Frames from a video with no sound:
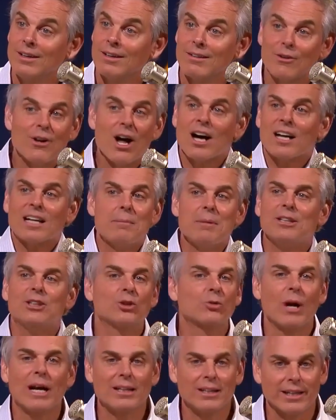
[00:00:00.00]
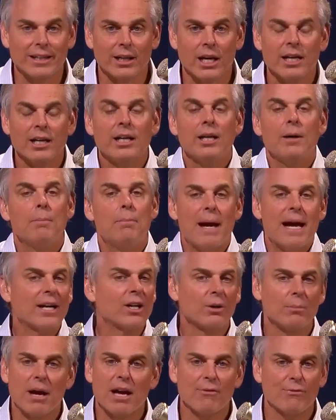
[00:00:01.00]
They're not going to be trailing.
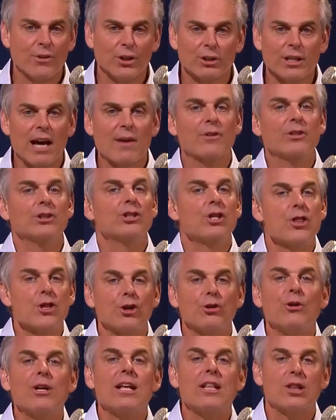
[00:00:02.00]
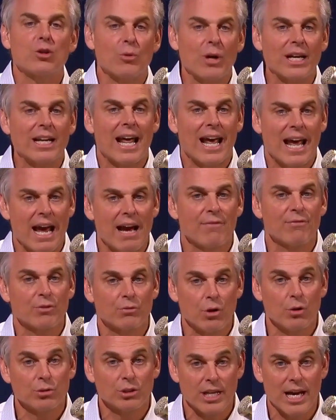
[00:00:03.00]
Baker Mayfield averaged 33.5
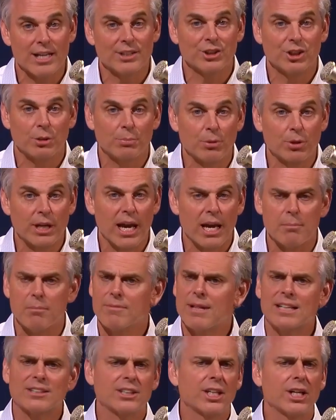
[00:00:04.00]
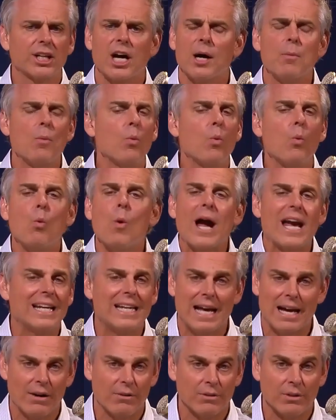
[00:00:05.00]
throws last year per game. That's going to come way
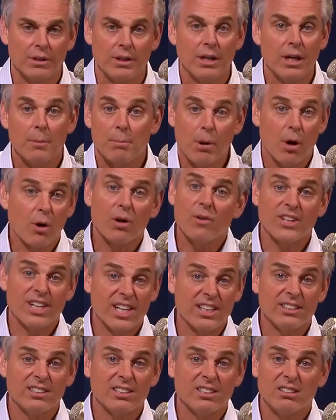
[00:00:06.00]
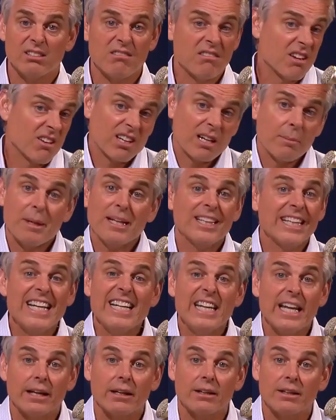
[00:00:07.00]
down. Part of it is they're going to be
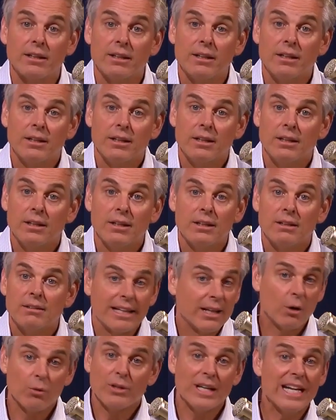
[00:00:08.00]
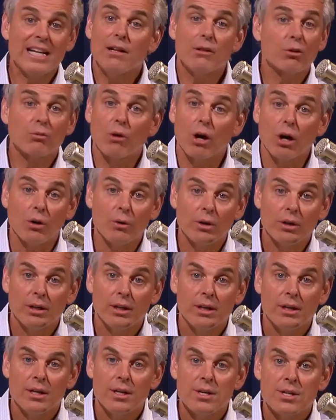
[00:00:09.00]
leading. They don't need to throw.
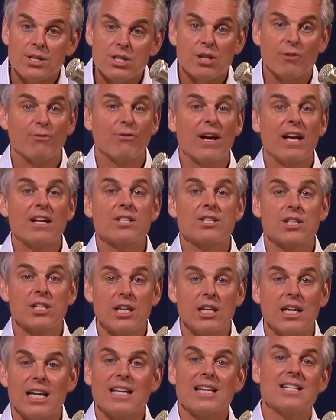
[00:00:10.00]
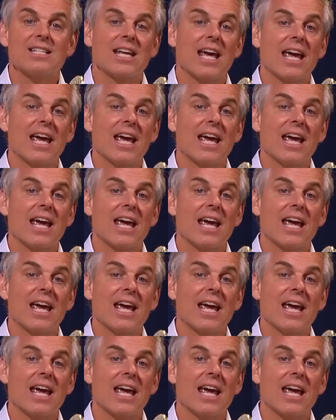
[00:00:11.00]
Stefanski is